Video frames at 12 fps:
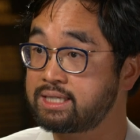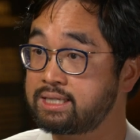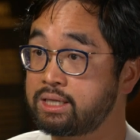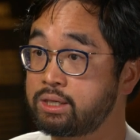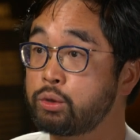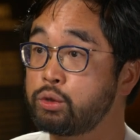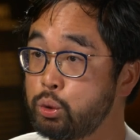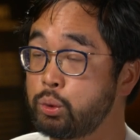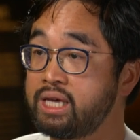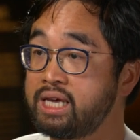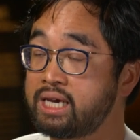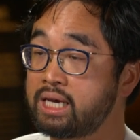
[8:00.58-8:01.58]
single
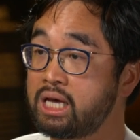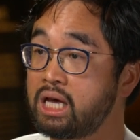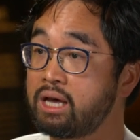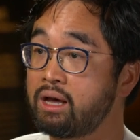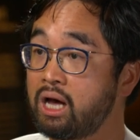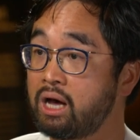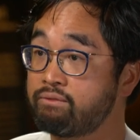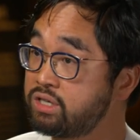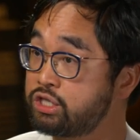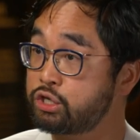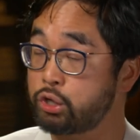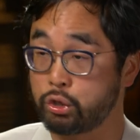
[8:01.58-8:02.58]
unique uh,
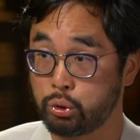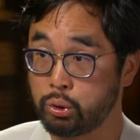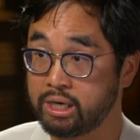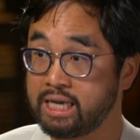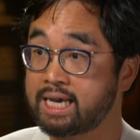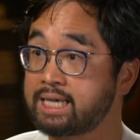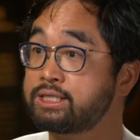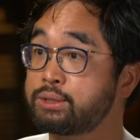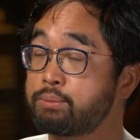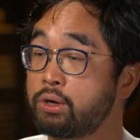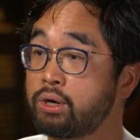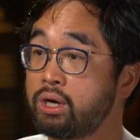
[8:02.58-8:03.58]
visitor, unique
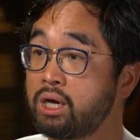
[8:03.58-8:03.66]
customer